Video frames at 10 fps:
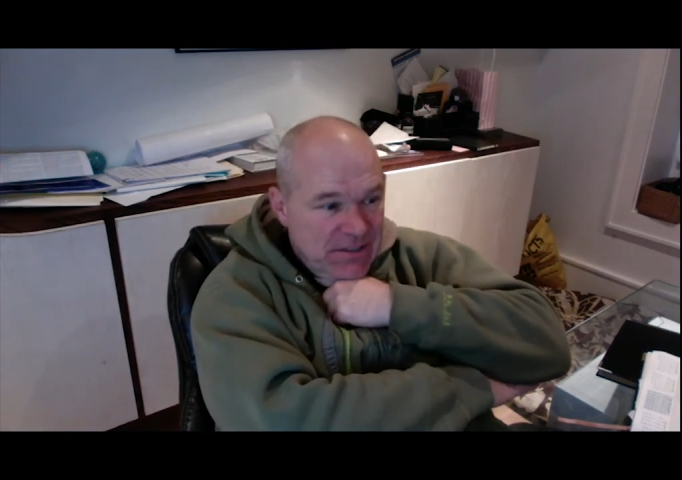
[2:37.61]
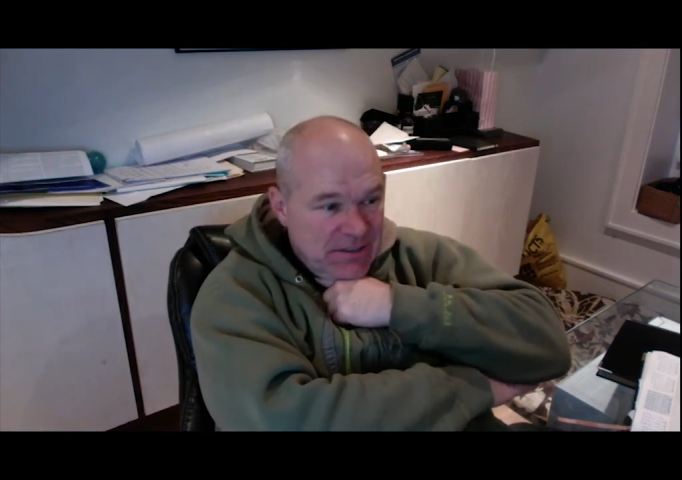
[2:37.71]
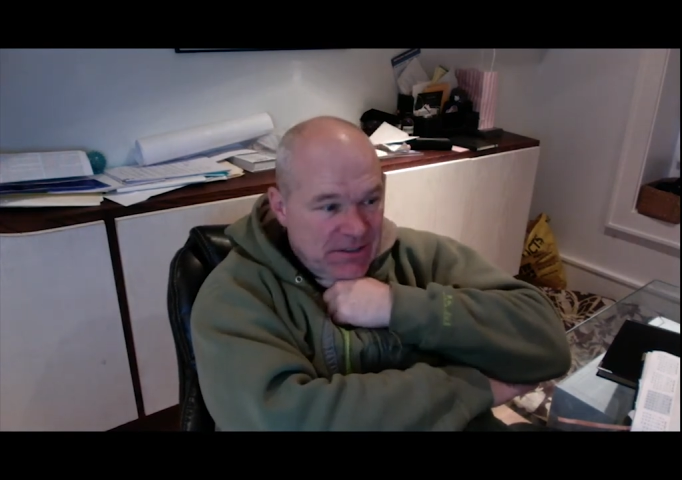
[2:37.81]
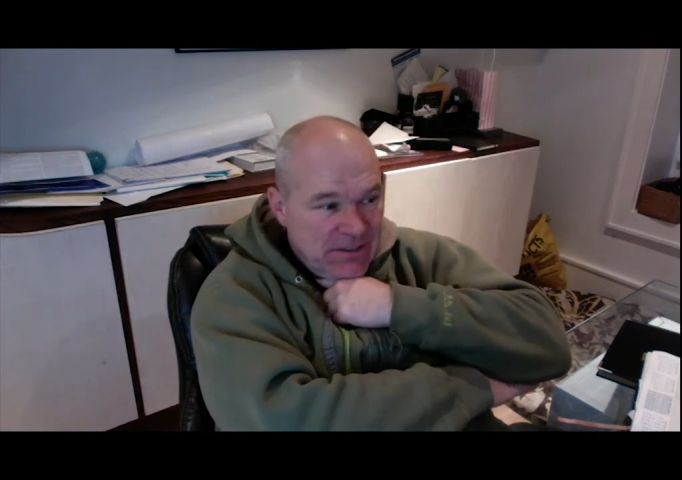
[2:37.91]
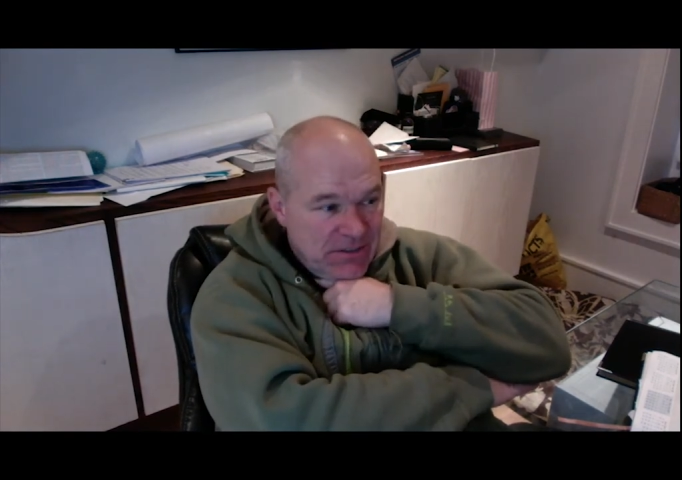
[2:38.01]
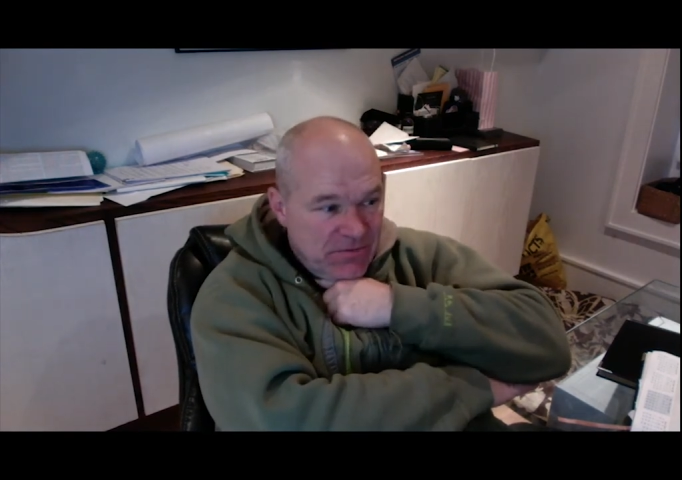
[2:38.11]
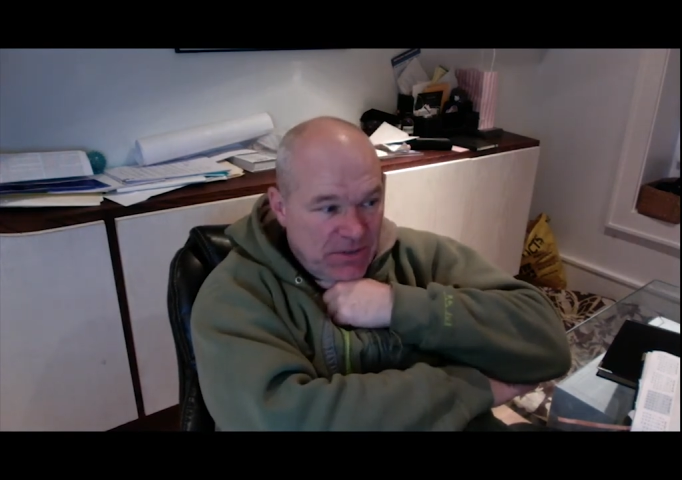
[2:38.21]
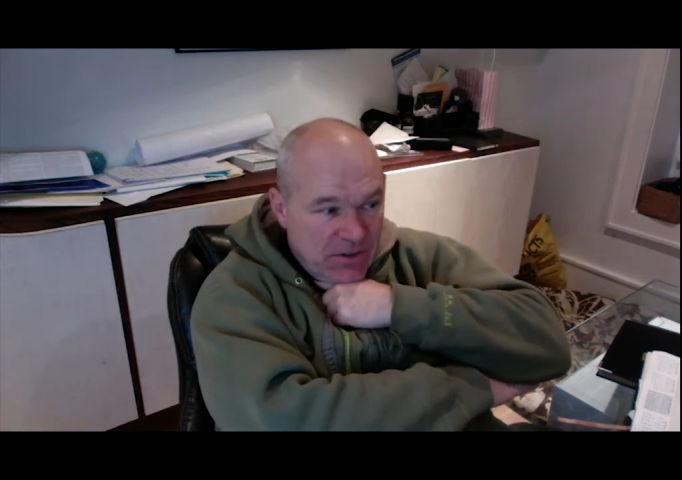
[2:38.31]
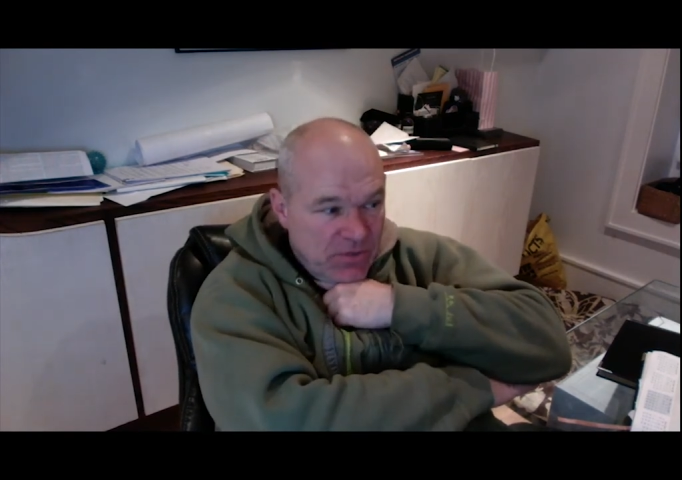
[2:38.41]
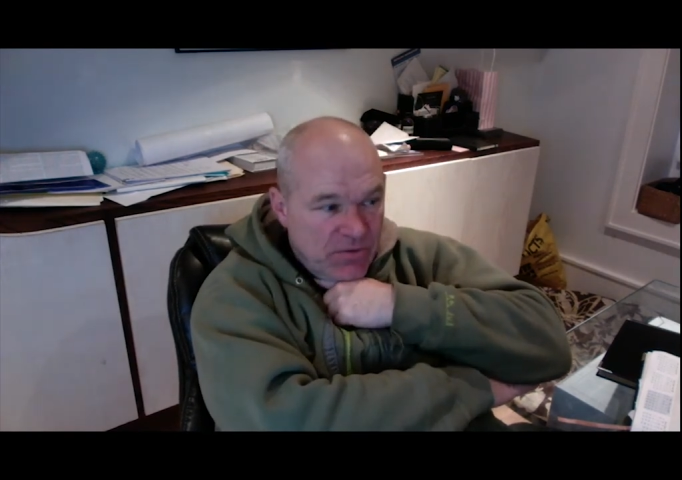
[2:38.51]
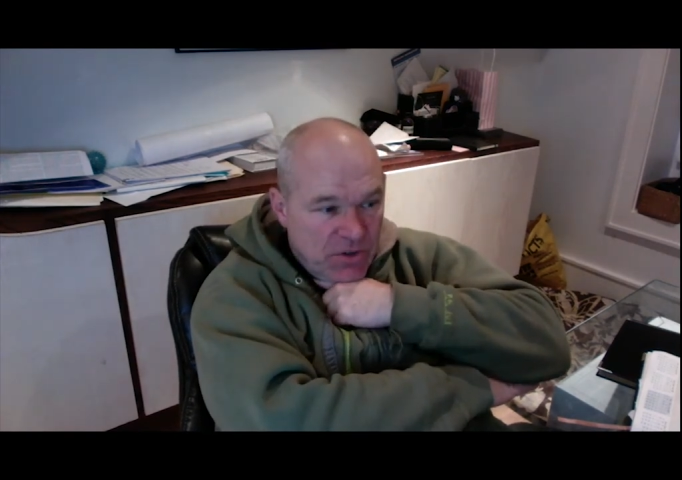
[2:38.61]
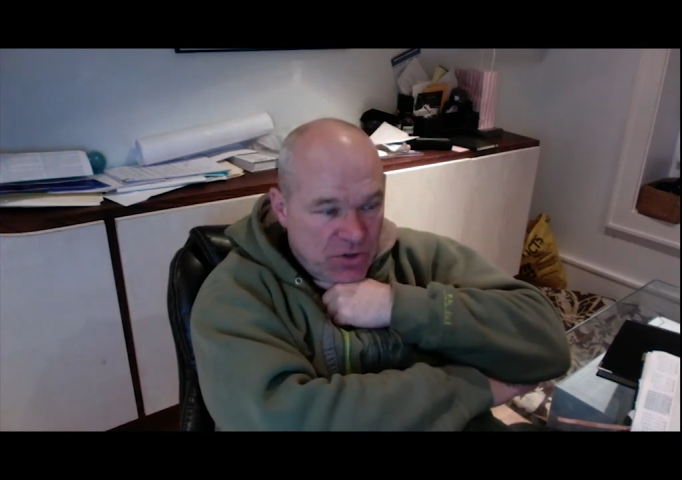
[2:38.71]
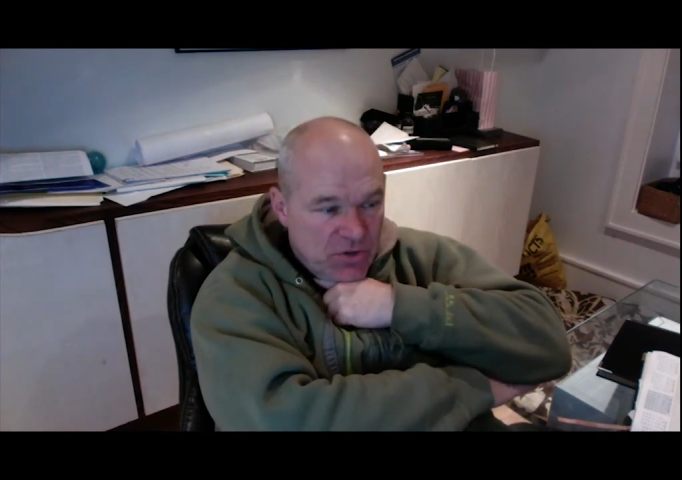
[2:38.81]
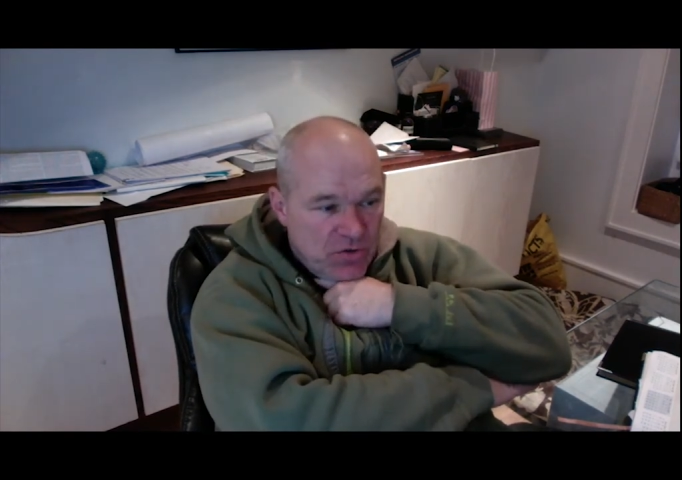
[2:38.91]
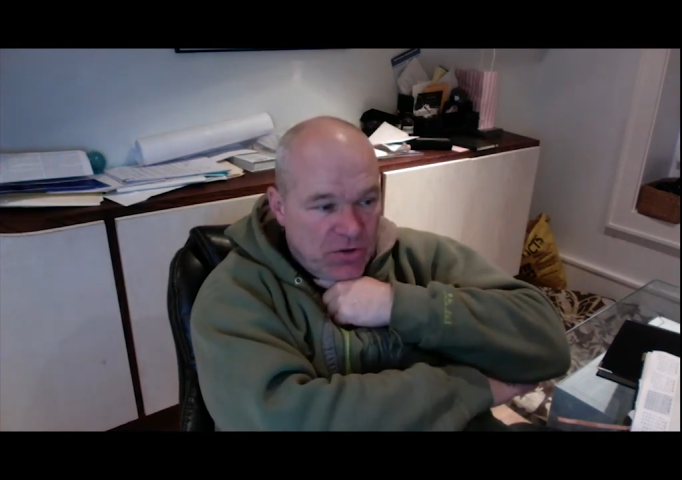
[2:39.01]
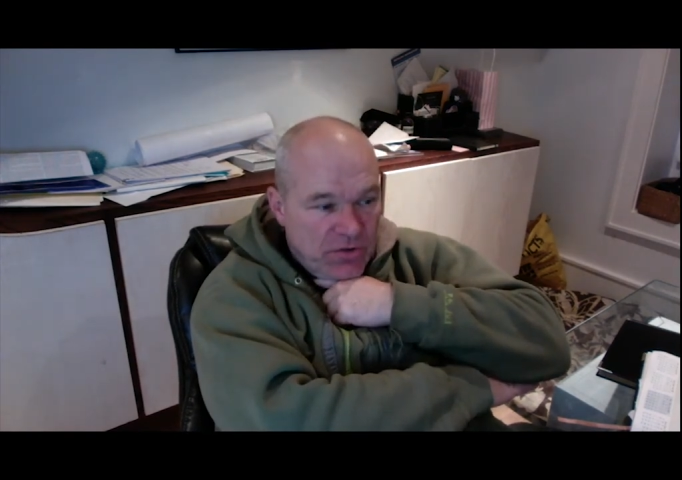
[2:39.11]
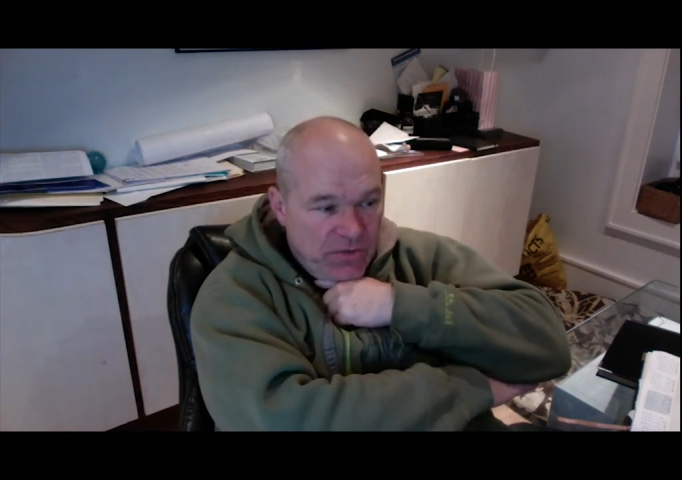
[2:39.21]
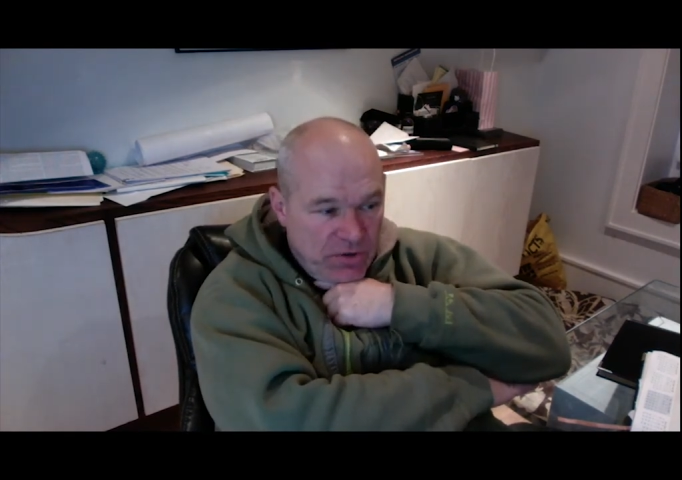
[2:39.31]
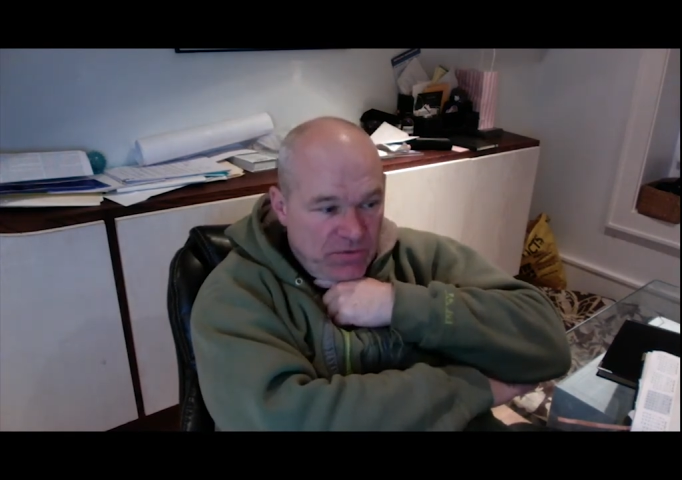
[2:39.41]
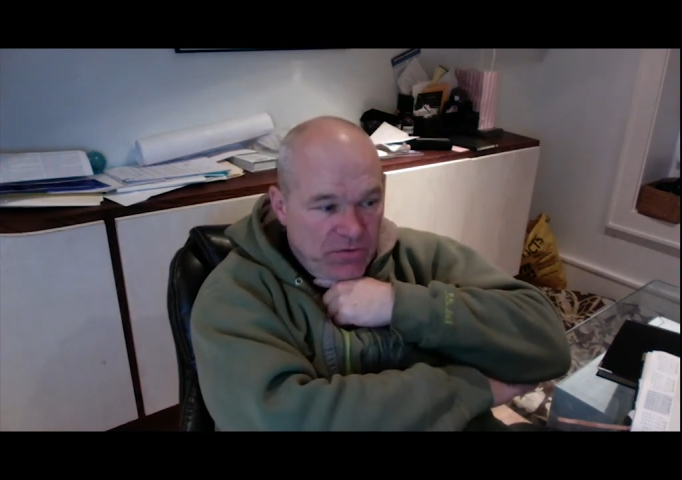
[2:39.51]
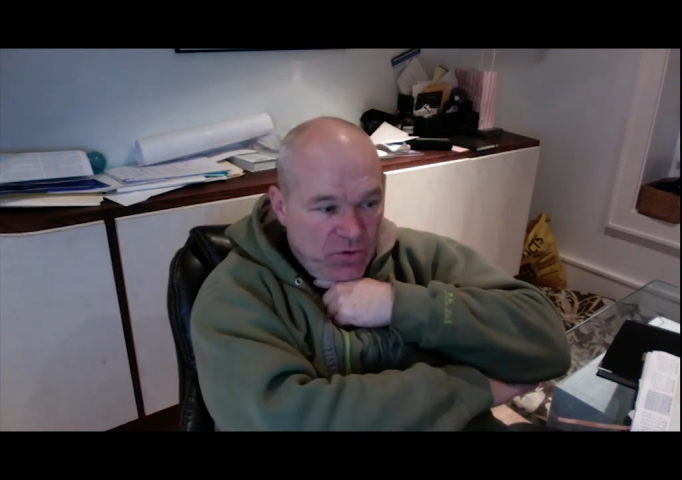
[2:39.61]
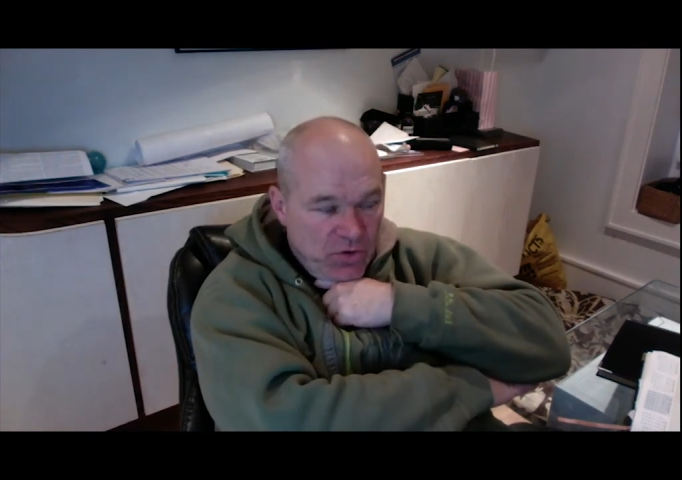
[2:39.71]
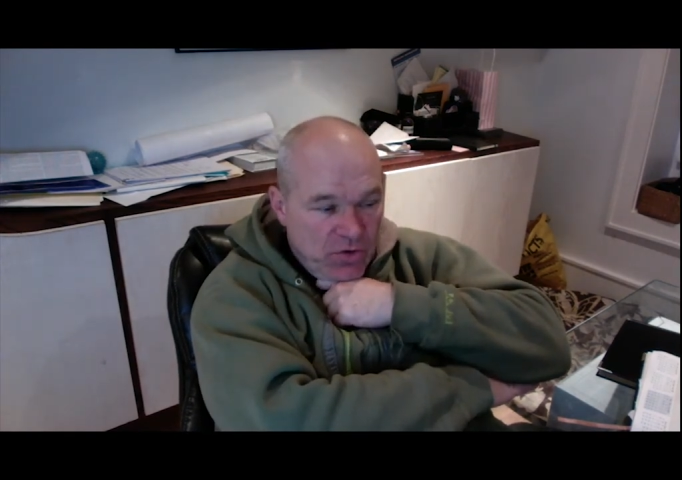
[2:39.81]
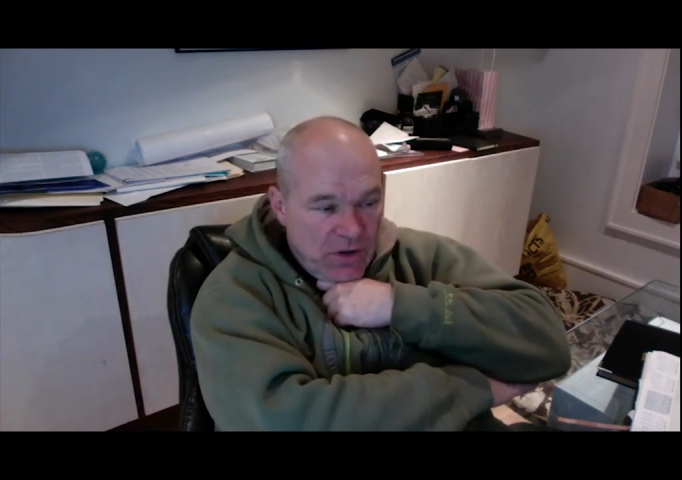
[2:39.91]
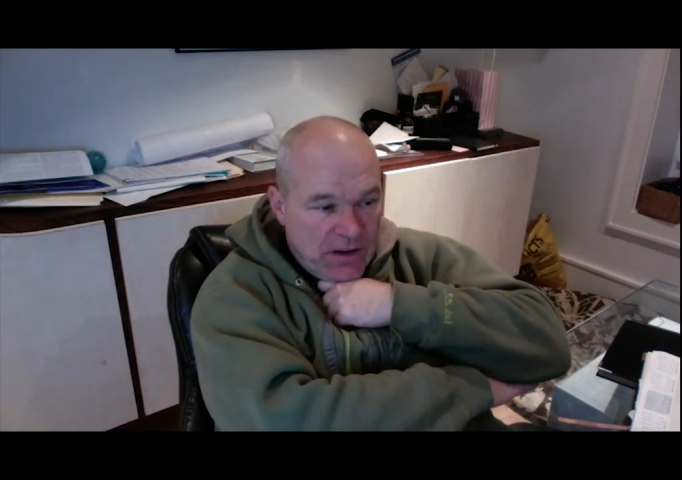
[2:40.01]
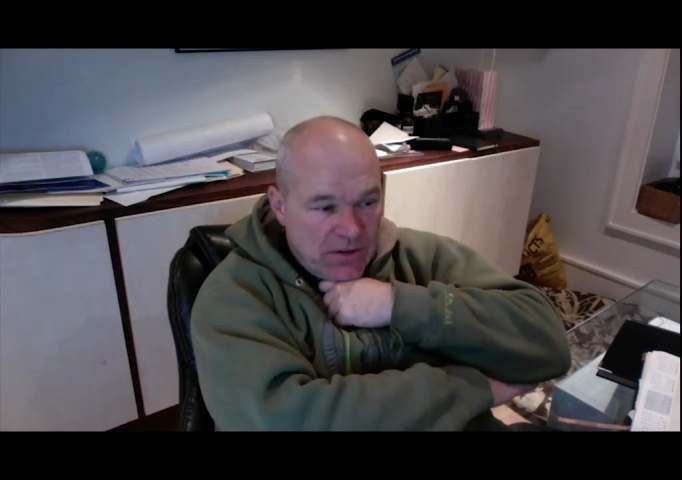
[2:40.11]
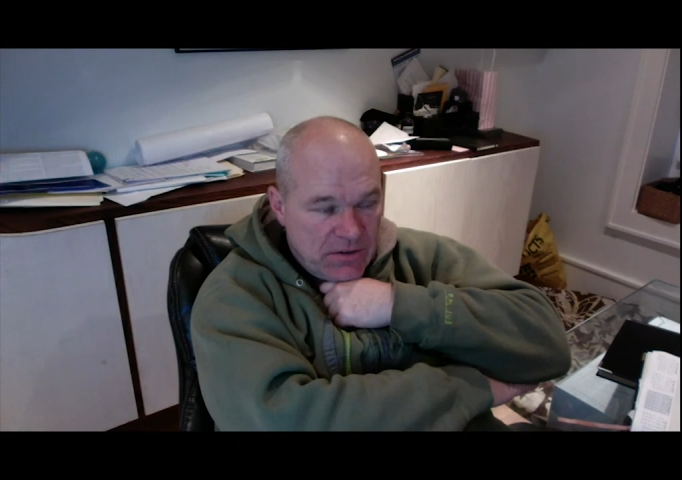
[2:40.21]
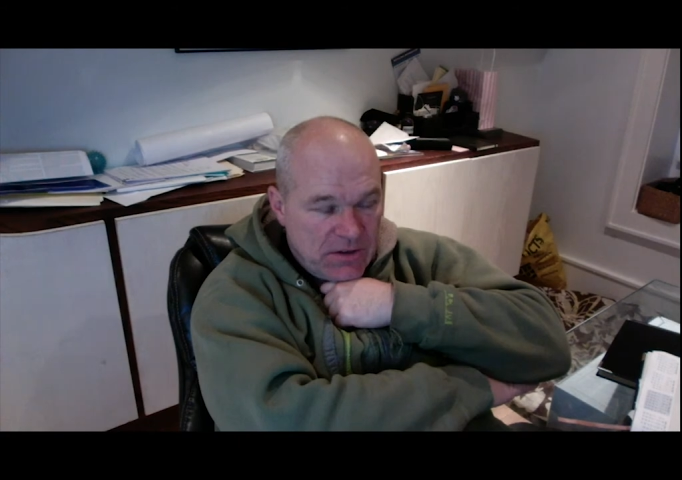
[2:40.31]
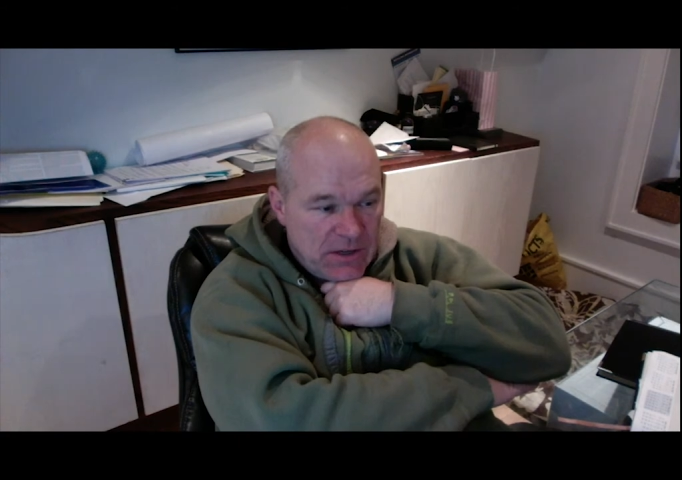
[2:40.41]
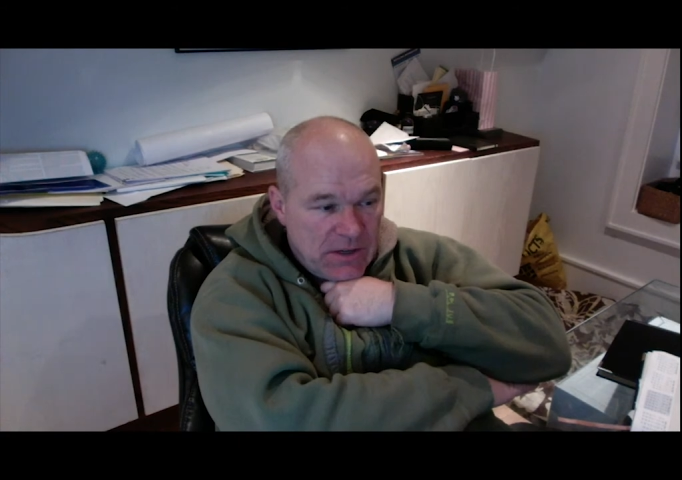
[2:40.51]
I think he's a very, very strong, very, very good actor.